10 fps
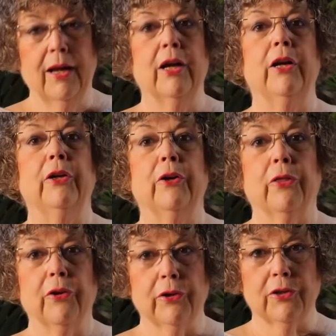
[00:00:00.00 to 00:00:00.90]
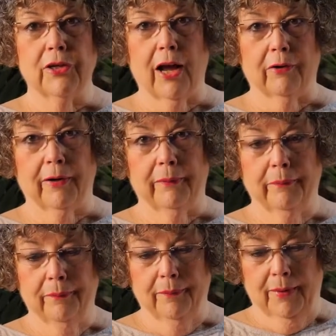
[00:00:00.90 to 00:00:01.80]
Your third chakra,
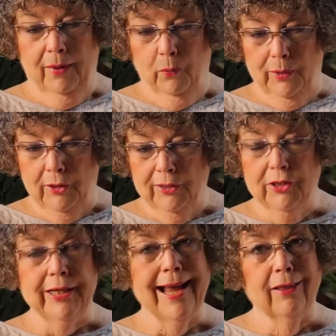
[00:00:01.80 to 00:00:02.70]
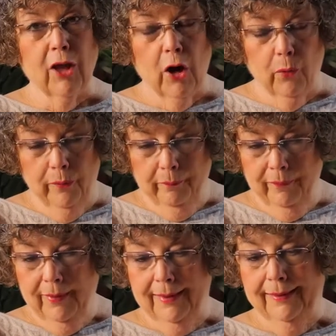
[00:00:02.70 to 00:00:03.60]
which is yellow,
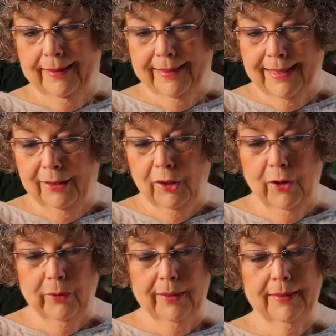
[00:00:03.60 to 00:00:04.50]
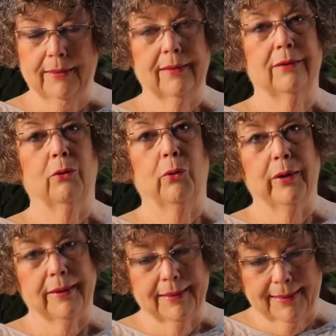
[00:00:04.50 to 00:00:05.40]
the sun locus or
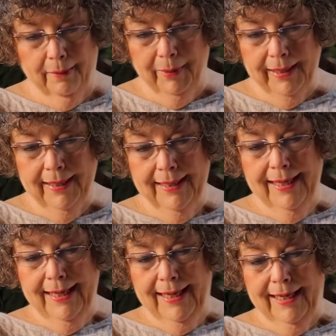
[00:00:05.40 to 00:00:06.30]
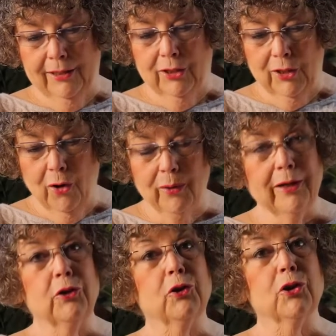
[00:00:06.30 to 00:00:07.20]
the stomach, it is known
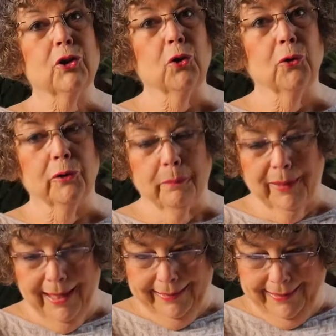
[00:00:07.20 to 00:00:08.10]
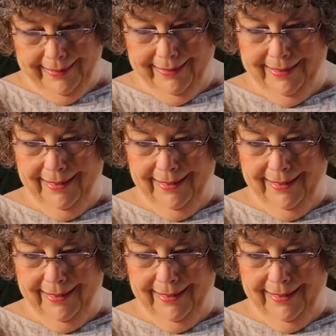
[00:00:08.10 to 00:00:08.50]
as your solar plexus.